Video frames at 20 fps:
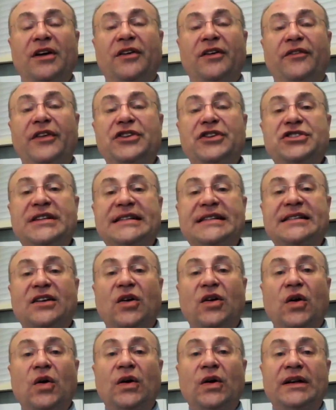which is
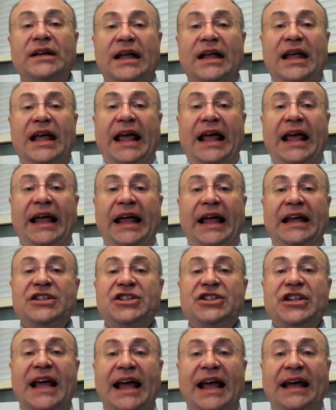called
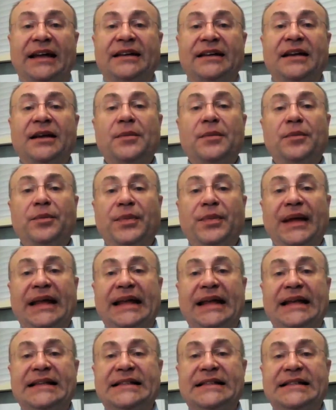
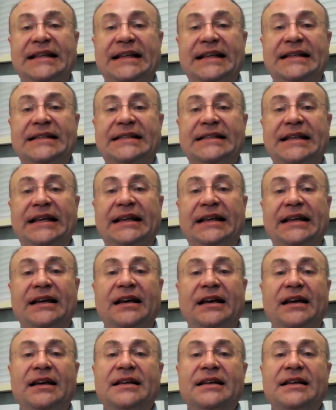HNPCC,